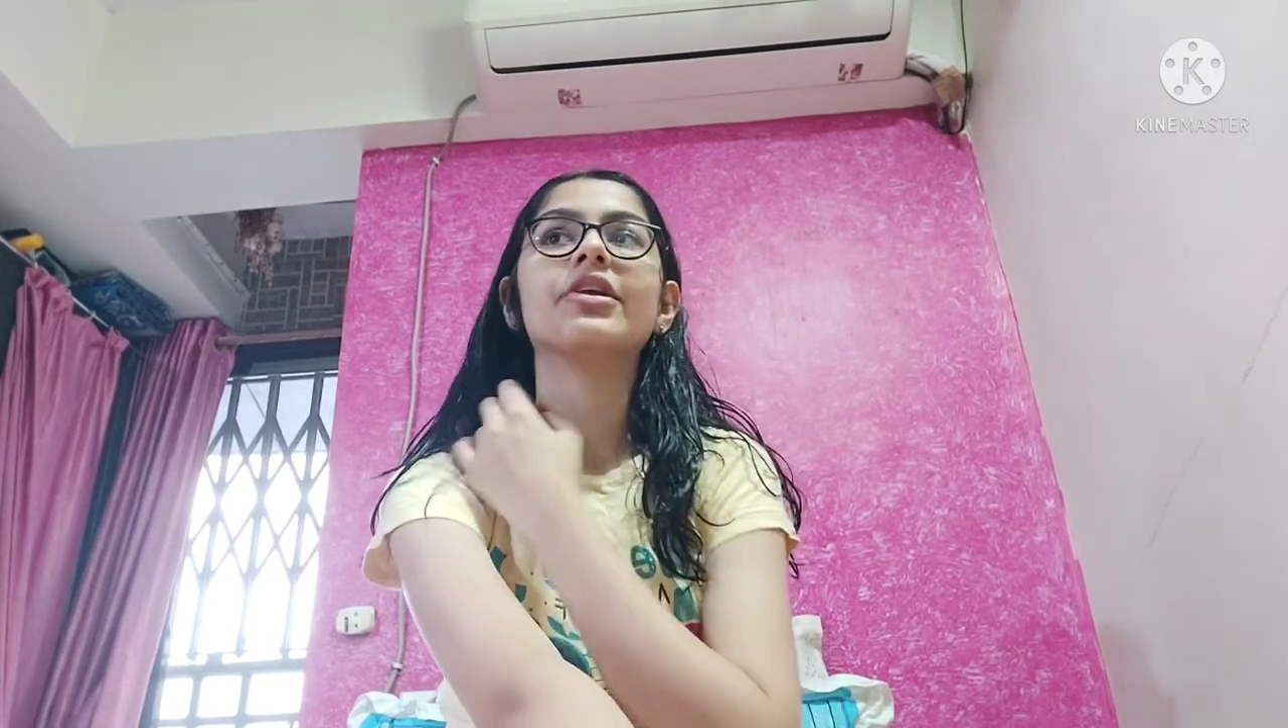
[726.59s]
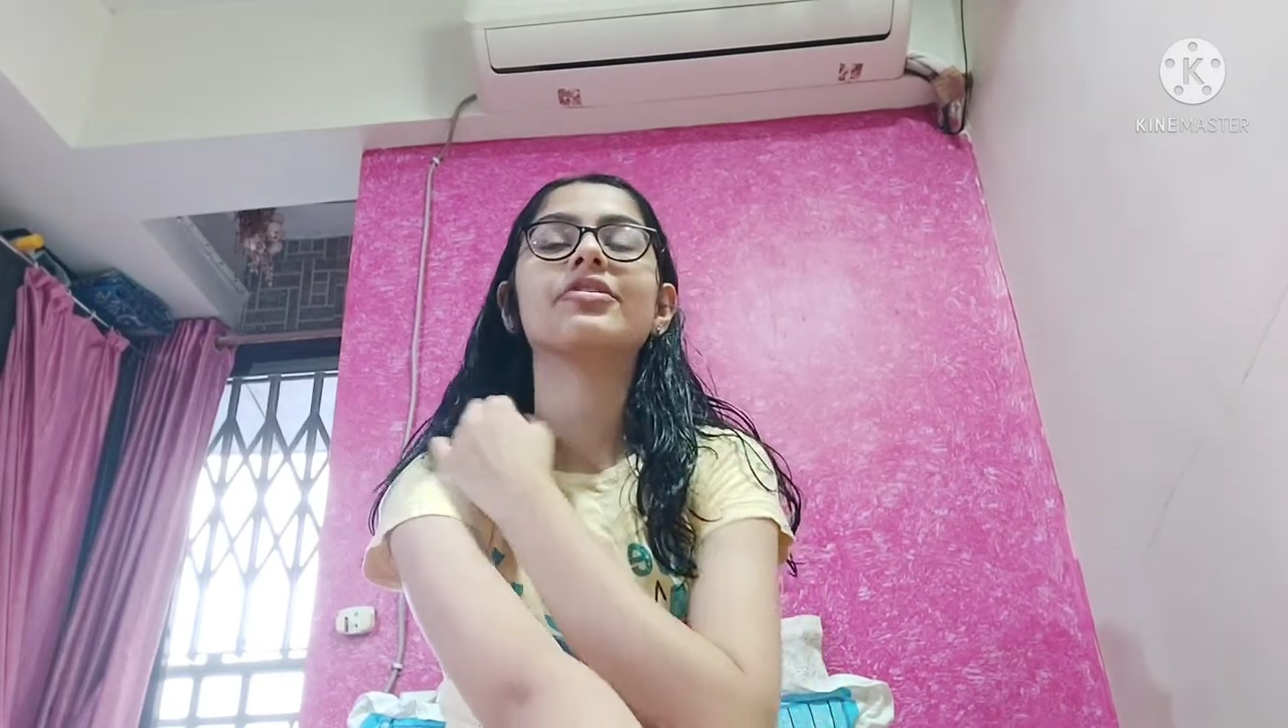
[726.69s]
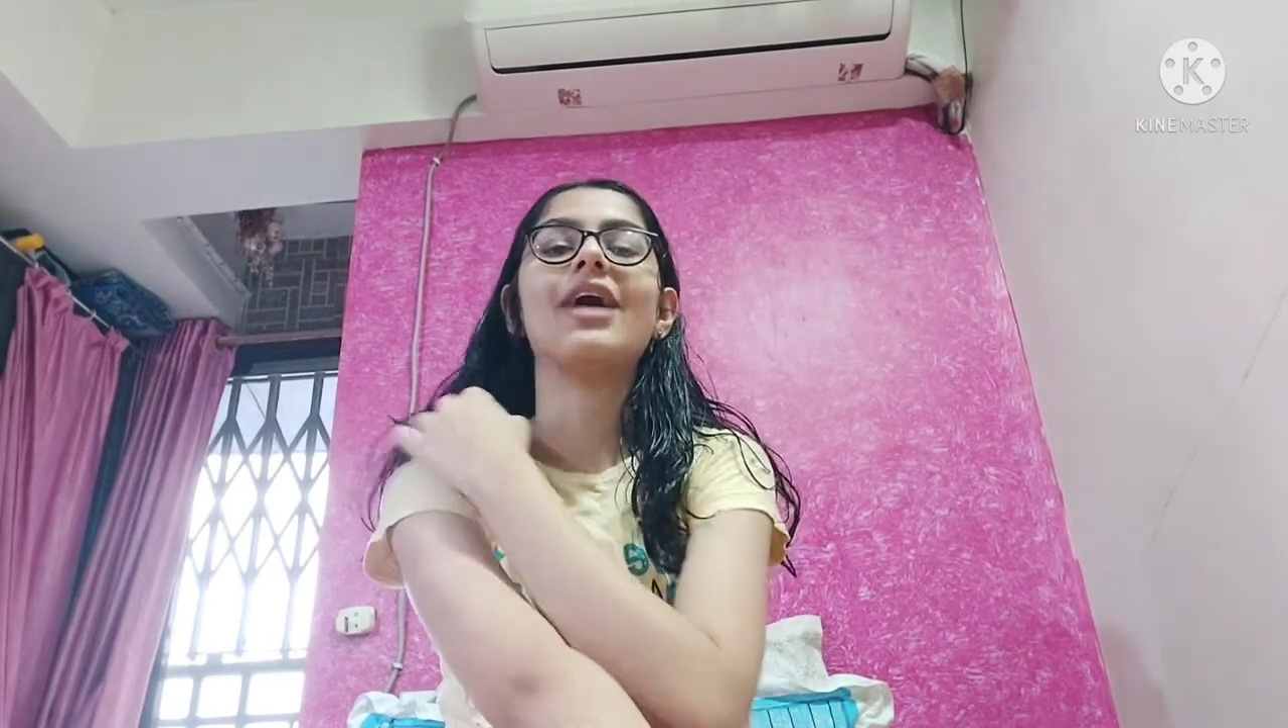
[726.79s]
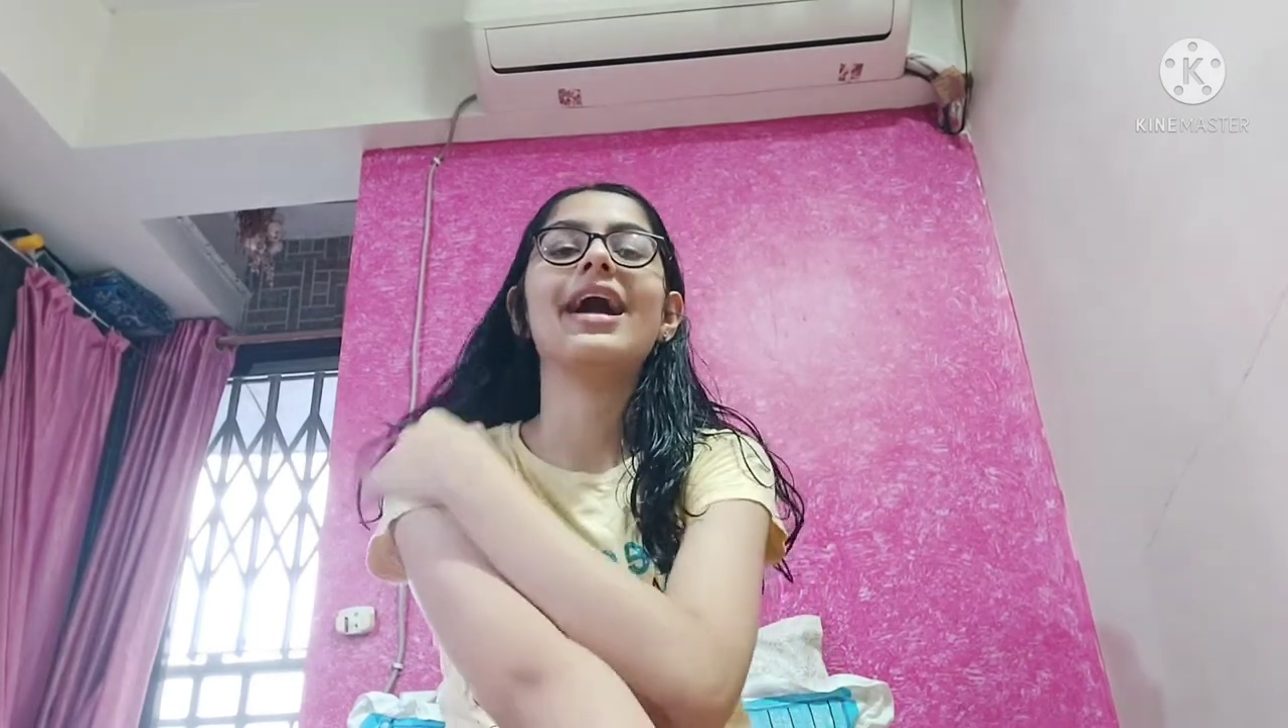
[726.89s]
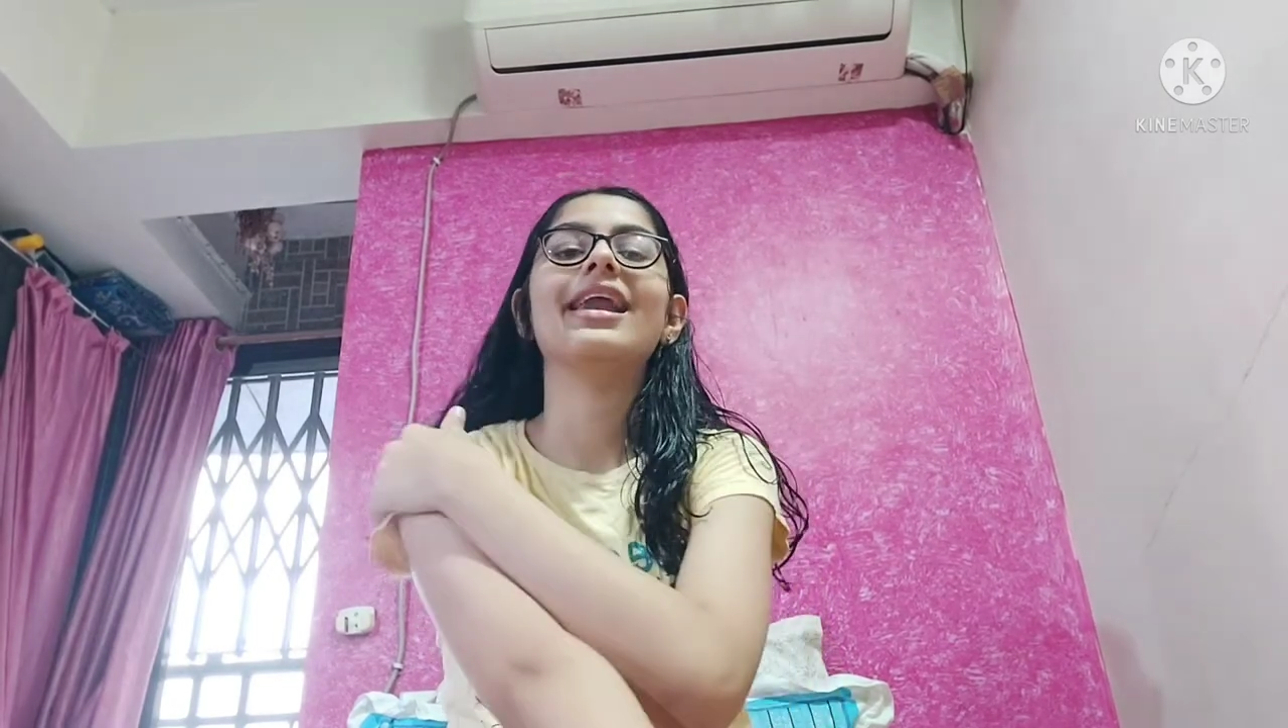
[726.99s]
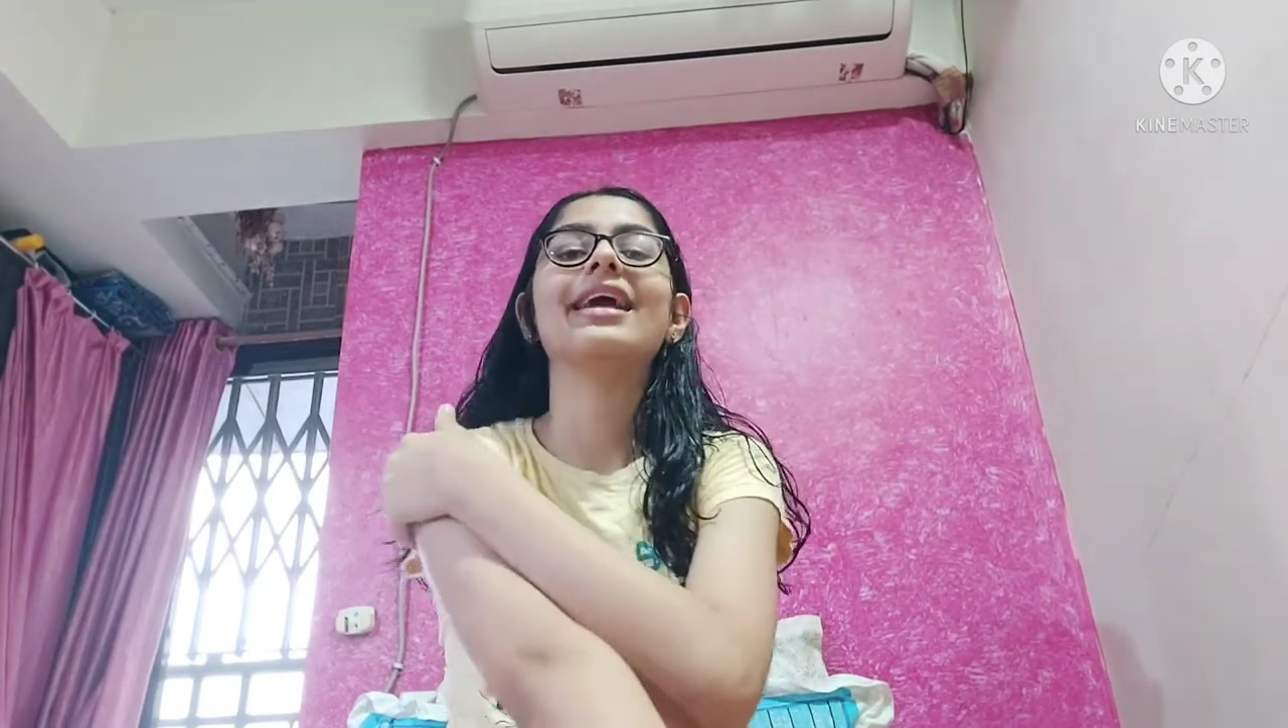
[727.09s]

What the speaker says: it a try.